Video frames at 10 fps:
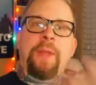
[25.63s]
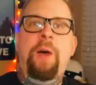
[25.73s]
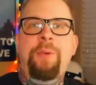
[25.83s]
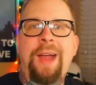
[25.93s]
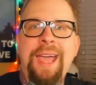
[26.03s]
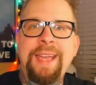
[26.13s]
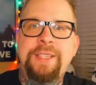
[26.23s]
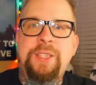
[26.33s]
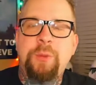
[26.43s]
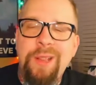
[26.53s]
All
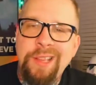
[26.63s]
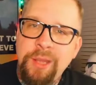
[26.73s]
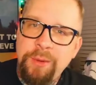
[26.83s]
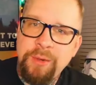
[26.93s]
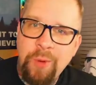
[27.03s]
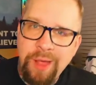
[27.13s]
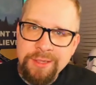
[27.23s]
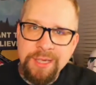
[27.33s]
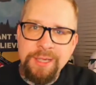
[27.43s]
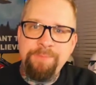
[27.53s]
right. Well, hello and
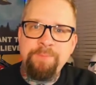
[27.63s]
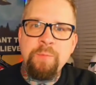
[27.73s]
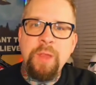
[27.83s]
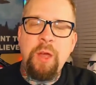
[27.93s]
welcome.